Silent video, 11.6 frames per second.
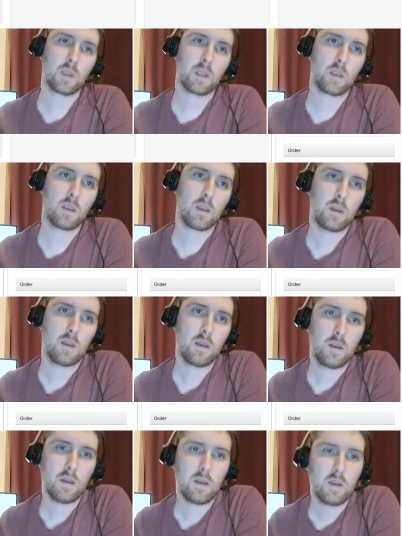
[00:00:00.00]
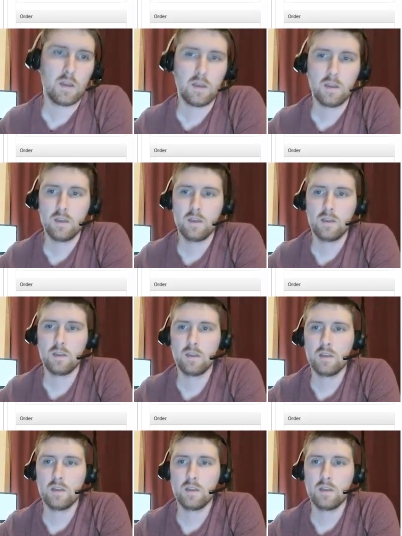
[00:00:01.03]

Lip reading: No one is speaking in this clip.